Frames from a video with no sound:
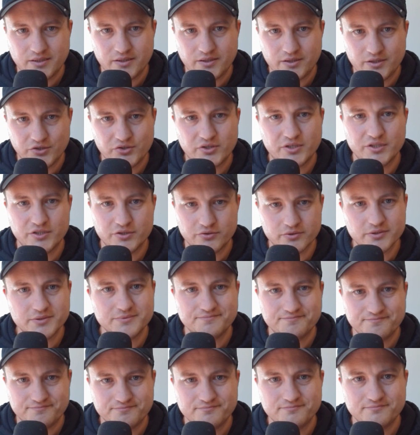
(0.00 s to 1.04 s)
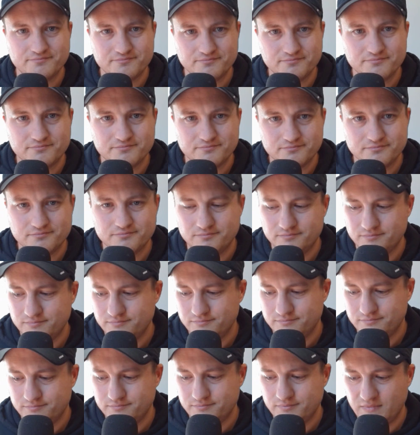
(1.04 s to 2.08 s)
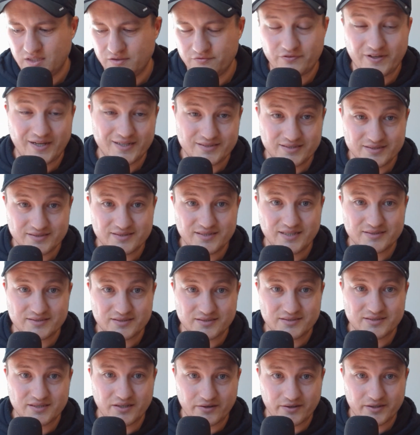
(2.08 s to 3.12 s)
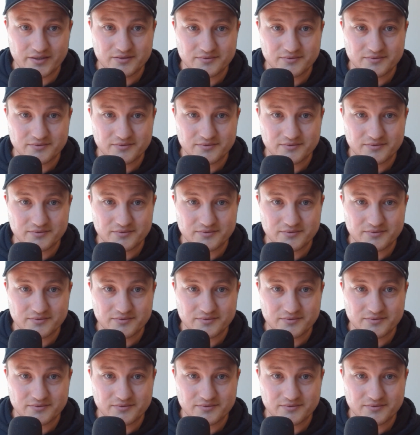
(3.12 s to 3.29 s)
You can do it. In fact, it's necessary.